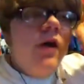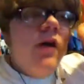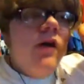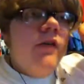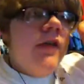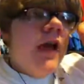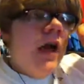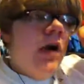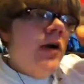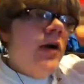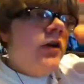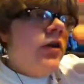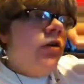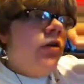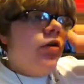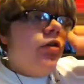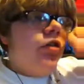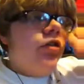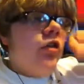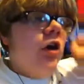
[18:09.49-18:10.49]
Now, I know
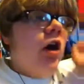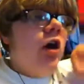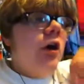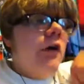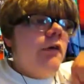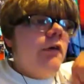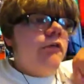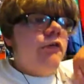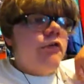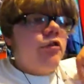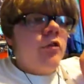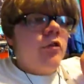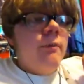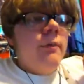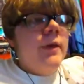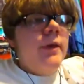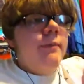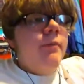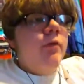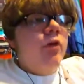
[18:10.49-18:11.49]
this is hard for some
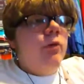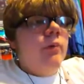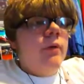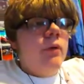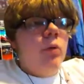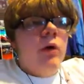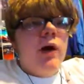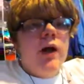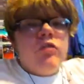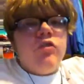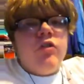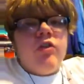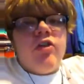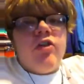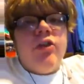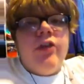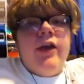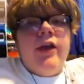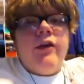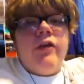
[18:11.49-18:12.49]
people who have been watching
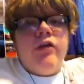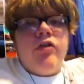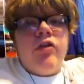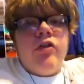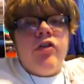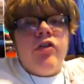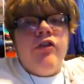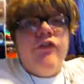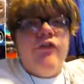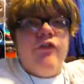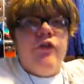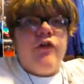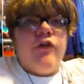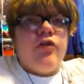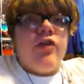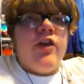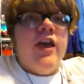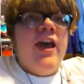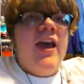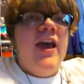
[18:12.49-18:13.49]
Slater since he first
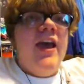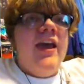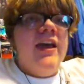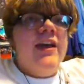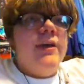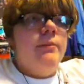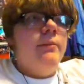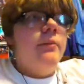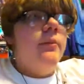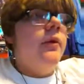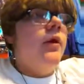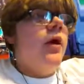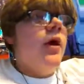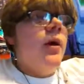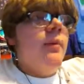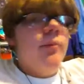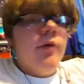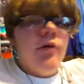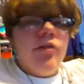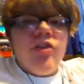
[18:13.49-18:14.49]
came,
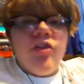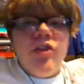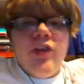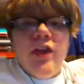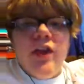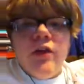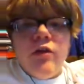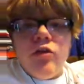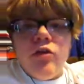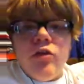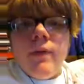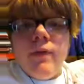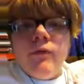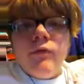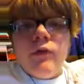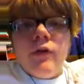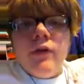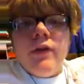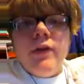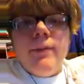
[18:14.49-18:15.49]
but Slater's been
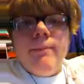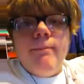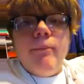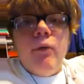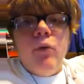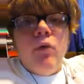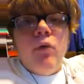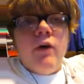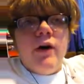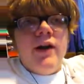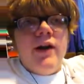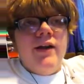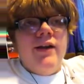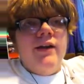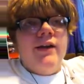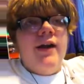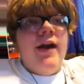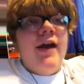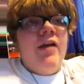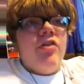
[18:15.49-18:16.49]
really
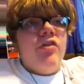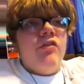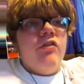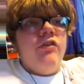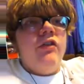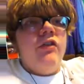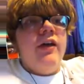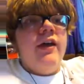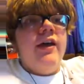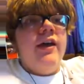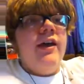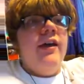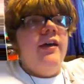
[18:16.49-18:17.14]
boring as of late.